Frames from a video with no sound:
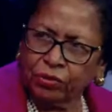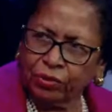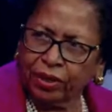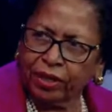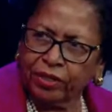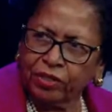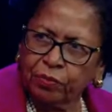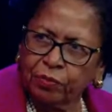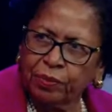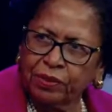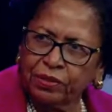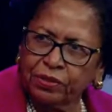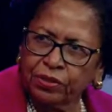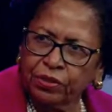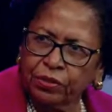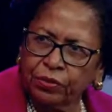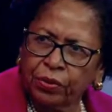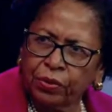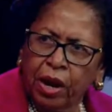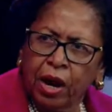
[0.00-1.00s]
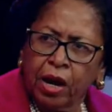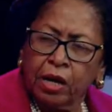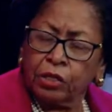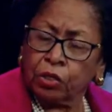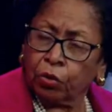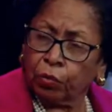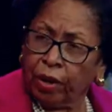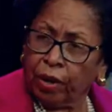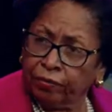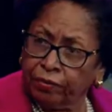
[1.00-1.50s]
an hbcu right
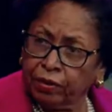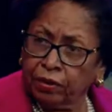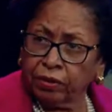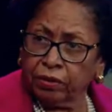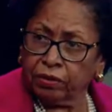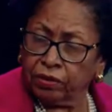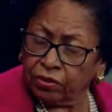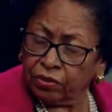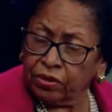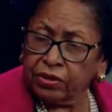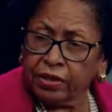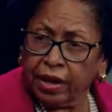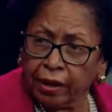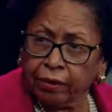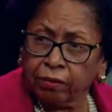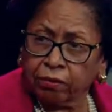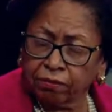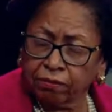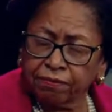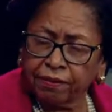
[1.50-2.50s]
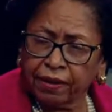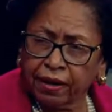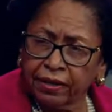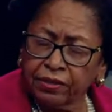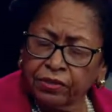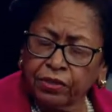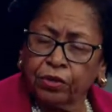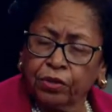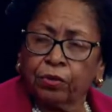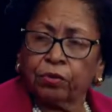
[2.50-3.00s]
so we have to learn to
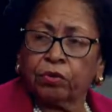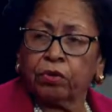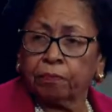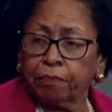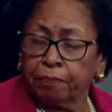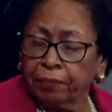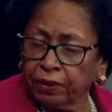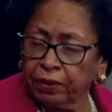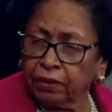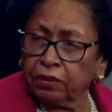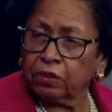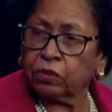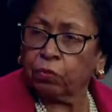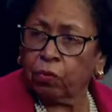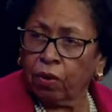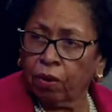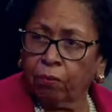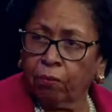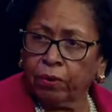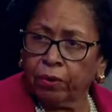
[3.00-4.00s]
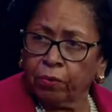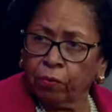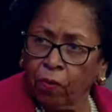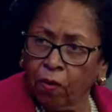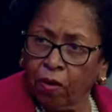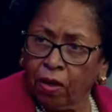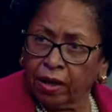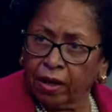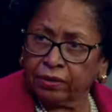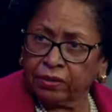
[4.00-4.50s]
sacrifice in order to build what we
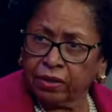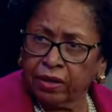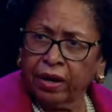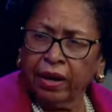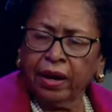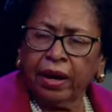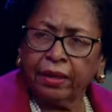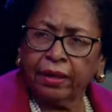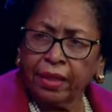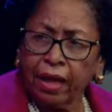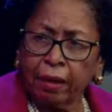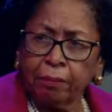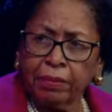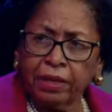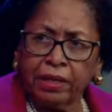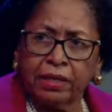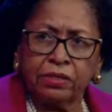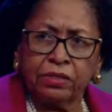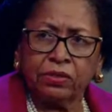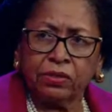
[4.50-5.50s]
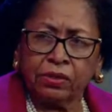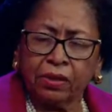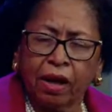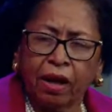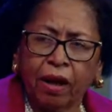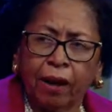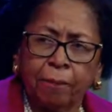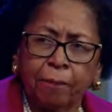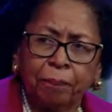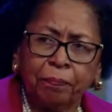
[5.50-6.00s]
want and that means
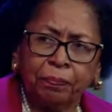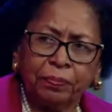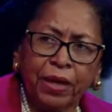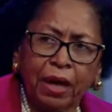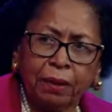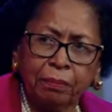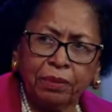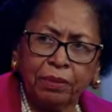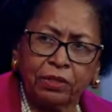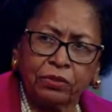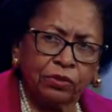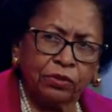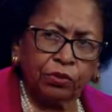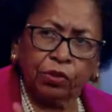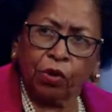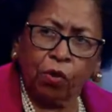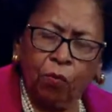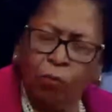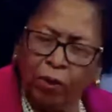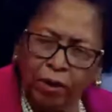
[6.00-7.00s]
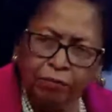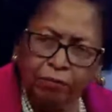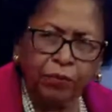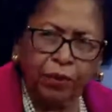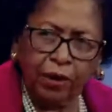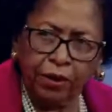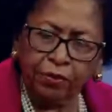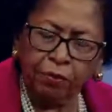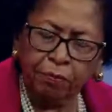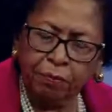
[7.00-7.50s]
um, that means don't wait
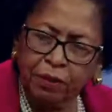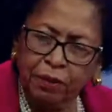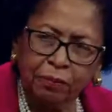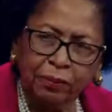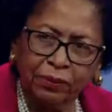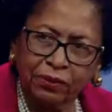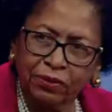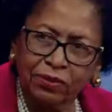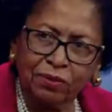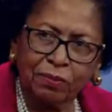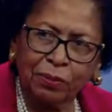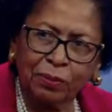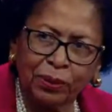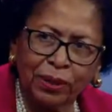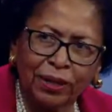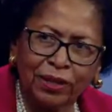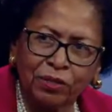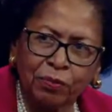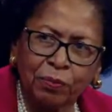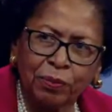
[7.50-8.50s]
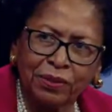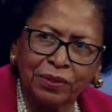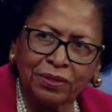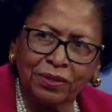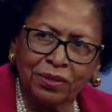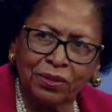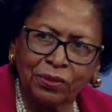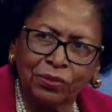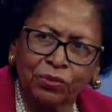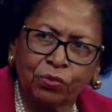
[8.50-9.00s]
for other people to support
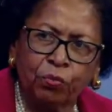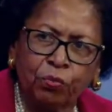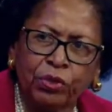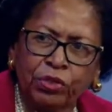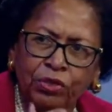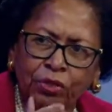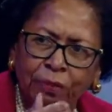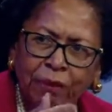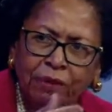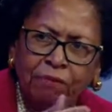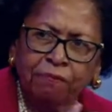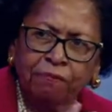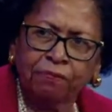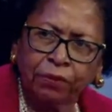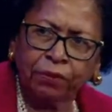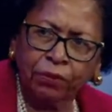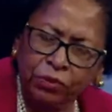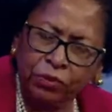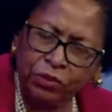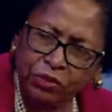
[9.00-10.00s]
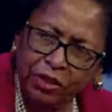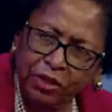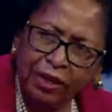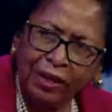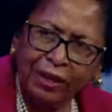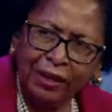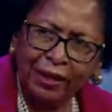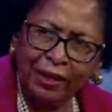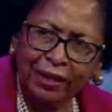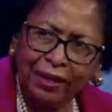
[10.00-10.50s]
hbcus we right. should be first
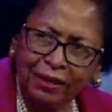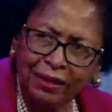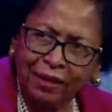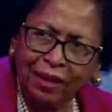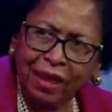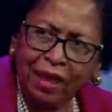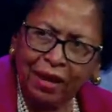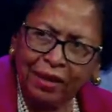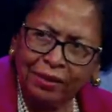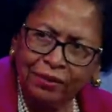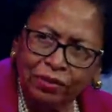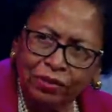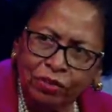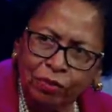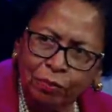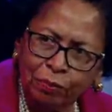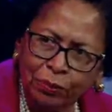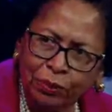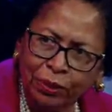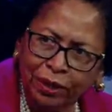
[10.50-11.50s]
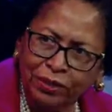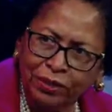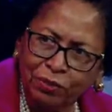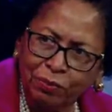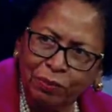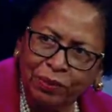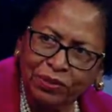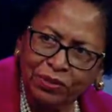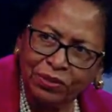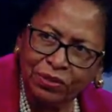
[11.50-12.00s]
in line to support
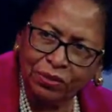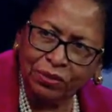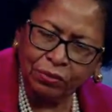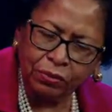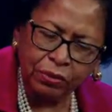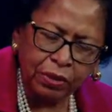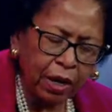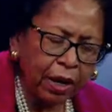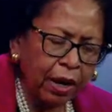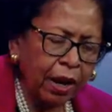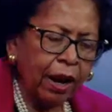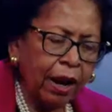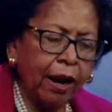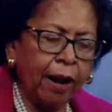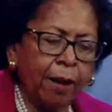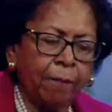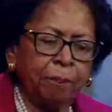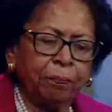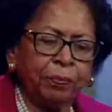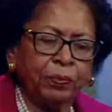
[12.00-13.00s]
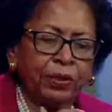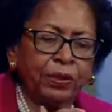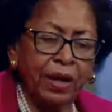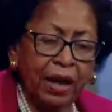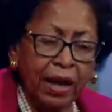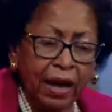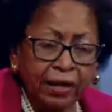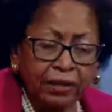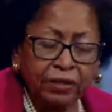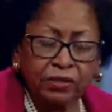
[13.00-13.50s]
hbcus um,
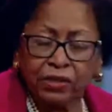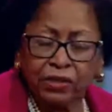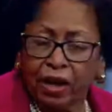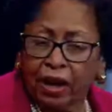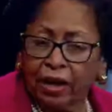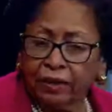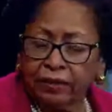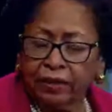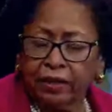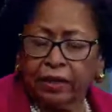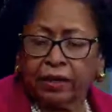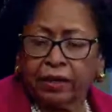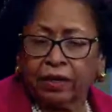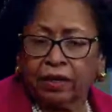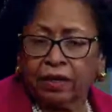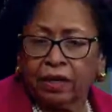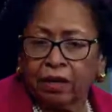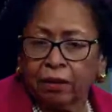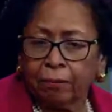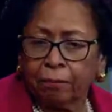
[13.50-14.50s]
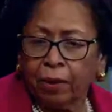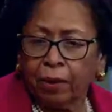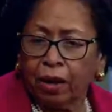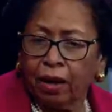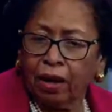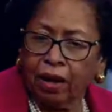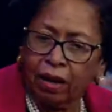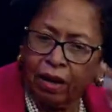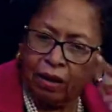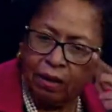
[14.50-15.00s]
next i think um,
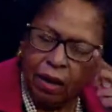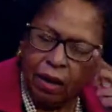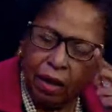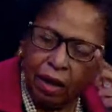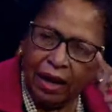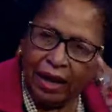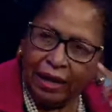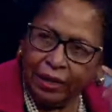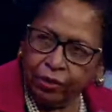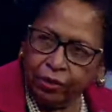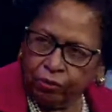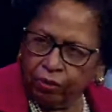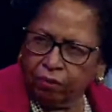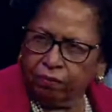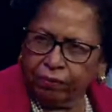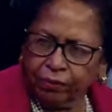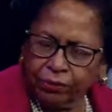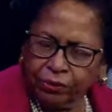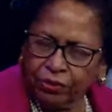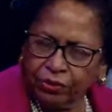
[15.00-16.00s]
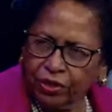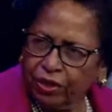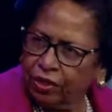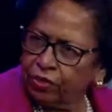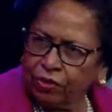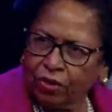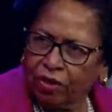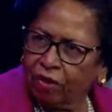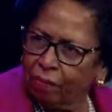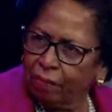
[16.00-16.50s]
uh, a university is
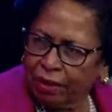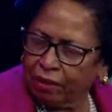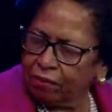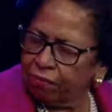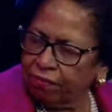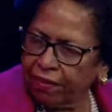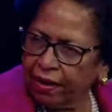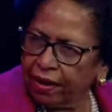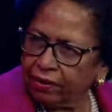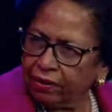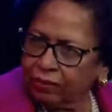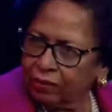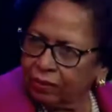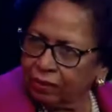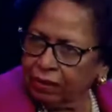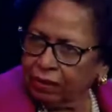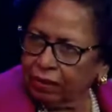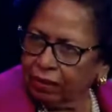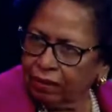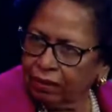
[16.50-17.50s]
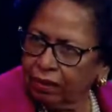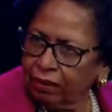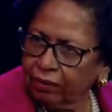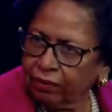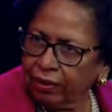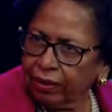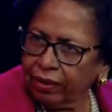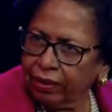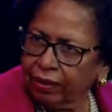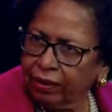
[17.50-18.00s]
all about faculty
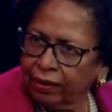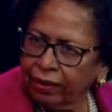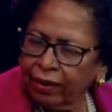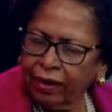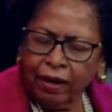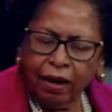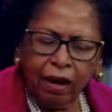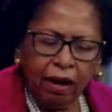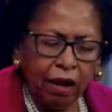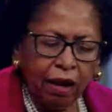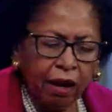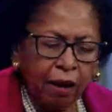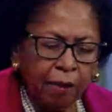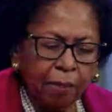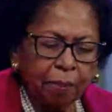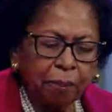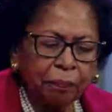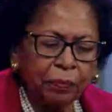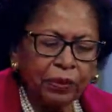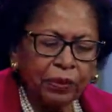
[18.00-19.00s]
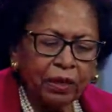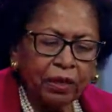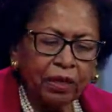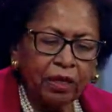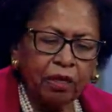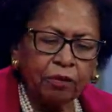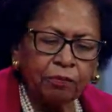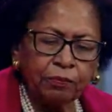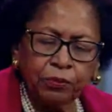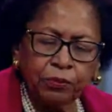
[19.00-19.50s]
okay um,
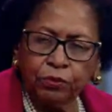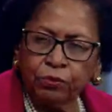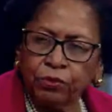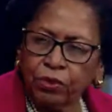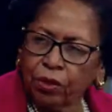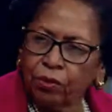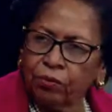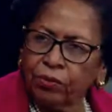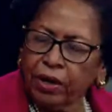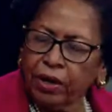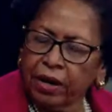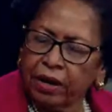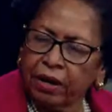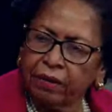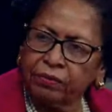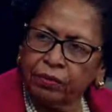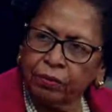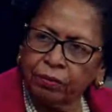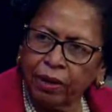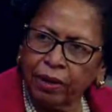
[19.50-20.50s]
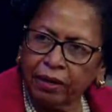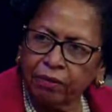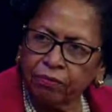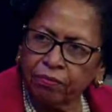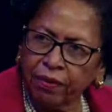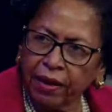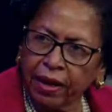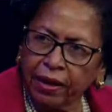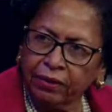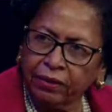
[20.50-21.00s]
if you don't have the right
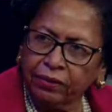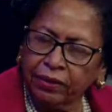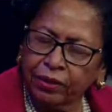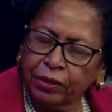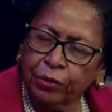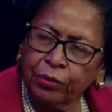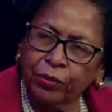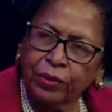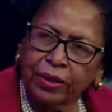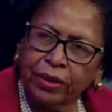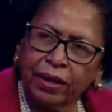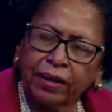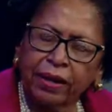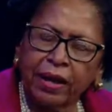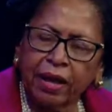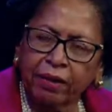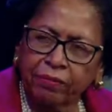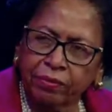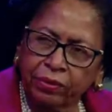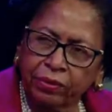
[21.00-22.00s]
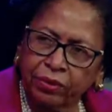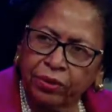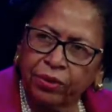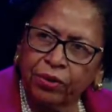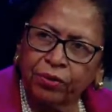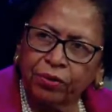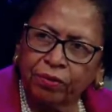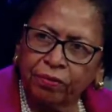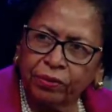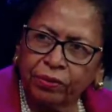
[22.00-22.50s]
faculty, you cannot have a good
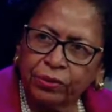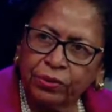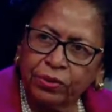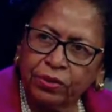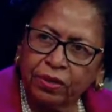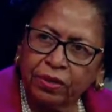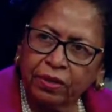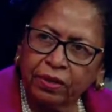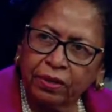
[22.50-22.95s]
university.